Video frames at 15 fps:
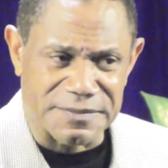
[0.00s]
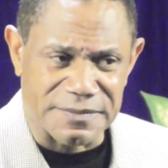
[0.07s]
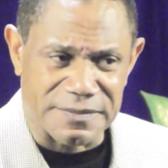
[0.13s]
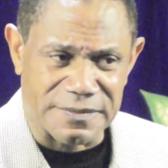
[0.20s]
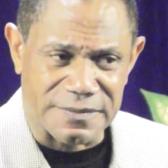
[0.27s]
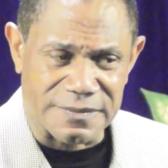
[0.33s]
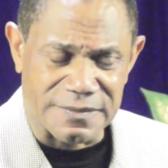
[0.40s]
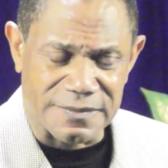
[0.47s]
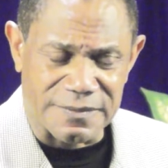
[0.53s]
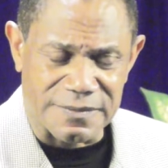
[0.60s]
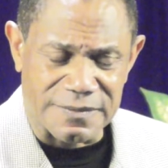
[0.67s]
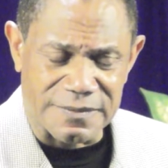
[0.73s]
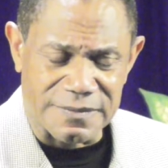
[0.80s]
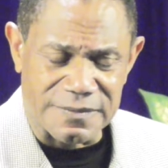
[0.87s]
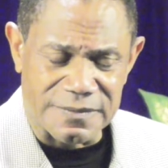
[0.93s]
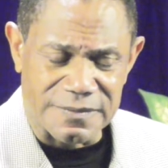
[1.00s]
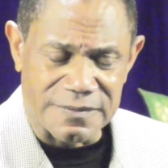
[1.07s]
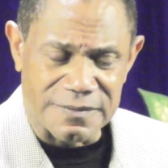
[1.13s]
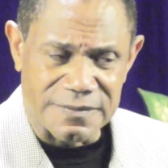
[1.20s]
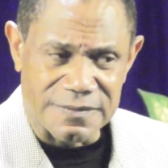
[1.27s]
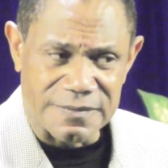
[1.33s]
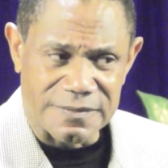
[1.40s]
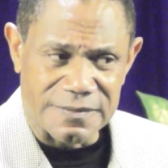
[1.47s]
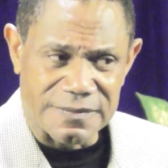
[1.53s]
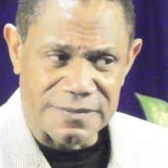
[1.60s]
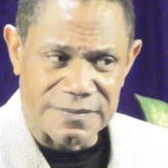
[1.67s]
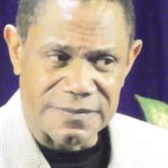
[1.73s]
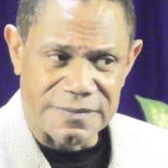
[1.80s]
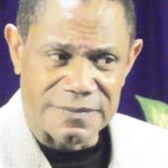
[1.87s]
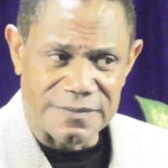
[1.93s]

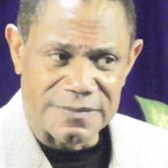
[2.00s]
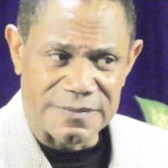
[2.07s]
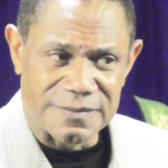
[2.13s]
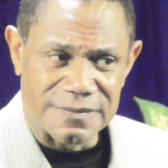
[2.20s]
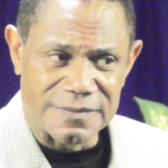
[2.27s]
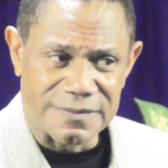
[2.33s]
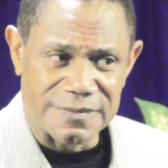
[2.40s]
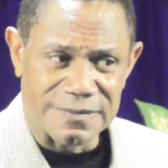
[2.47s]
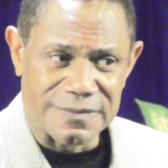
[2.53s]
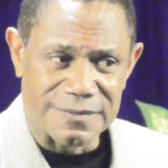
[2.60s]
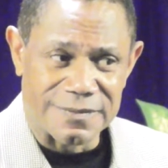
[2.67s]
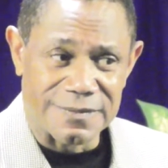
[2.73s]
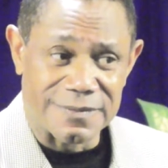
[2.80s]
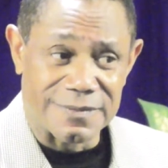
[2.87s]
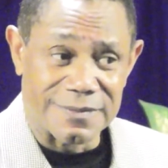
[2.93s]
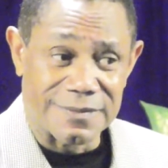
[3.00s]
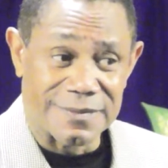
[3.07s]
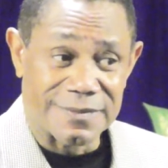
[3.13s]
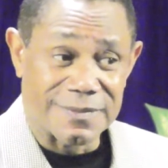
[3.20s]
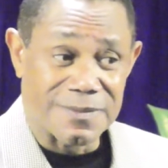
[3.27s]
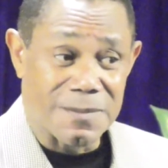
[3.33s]
[no speech]